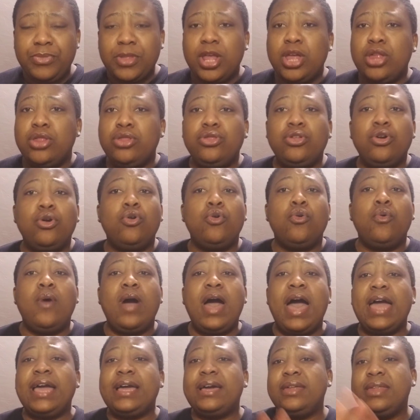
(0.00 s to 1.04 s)
so
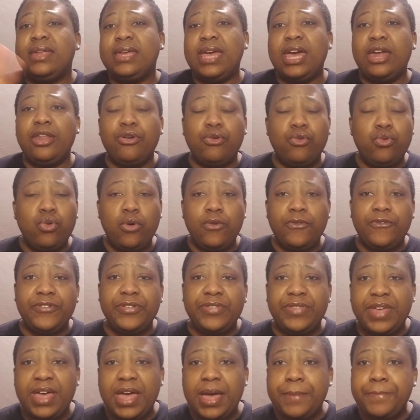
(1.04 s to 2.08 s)
I couldn't get a quote for
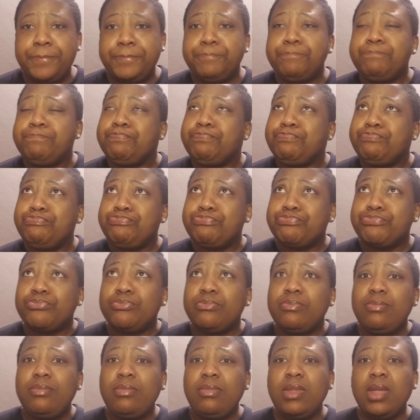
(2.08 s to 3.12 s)
them.
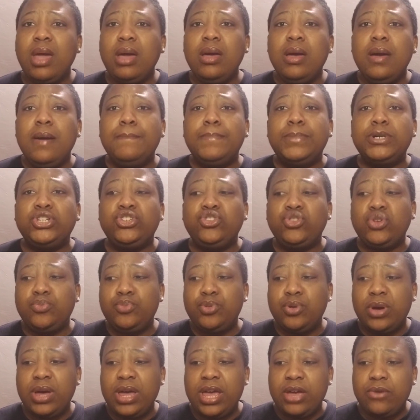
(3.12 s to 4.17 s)
But
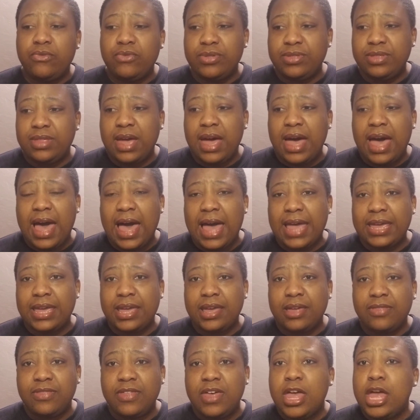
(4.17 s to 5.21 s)
AAA was the
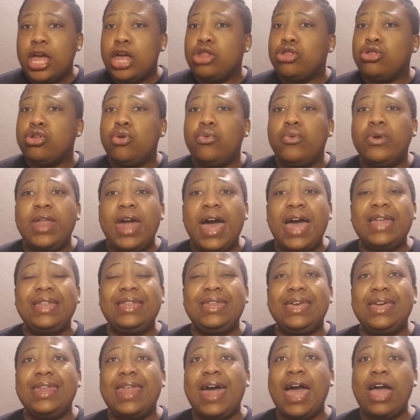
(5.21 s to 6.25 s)
highest. So what I
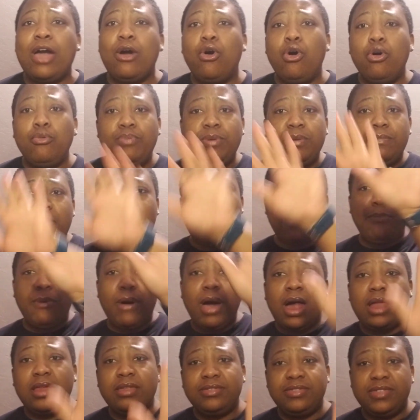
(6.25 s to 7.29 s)
did, I opened my
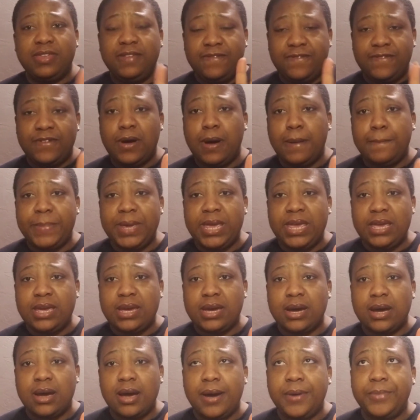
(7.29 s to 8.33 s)
policy for
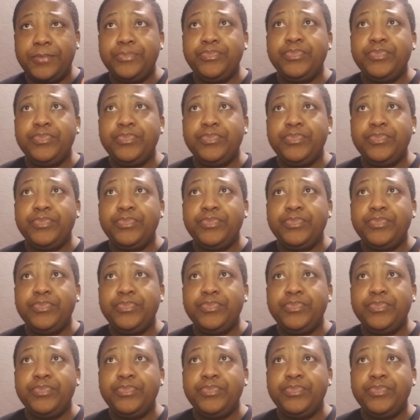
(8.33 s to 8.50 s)
Amica,